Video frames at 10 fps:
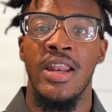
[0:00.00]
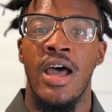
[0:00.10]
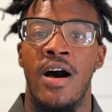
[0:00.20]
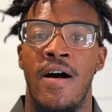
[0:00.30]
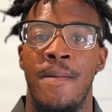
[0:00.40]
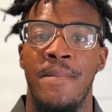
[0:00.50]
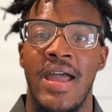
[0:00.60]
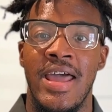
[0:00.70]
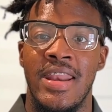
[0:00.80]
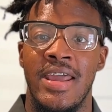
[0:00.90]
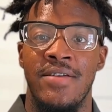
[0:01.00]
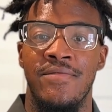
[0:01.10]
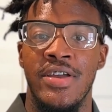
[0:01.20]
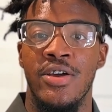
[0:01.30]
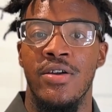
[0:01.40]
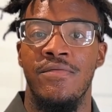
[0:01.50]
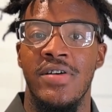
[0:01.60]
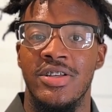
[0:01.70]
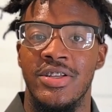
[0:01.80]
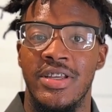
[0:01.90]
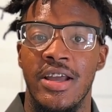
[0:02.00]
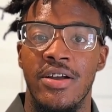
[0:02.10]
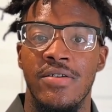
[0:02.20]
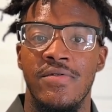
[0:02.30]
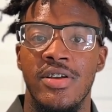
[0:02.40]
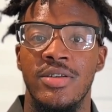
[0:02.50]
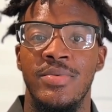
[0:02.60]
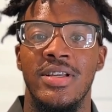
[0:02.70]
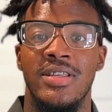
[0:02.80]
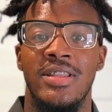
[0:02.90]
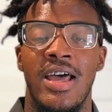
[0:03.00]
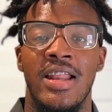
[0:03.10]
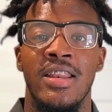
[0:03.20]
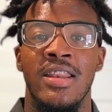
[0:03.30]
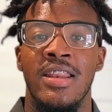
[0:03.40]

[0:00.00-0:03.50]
and a vegan or vegetarian regimen, is that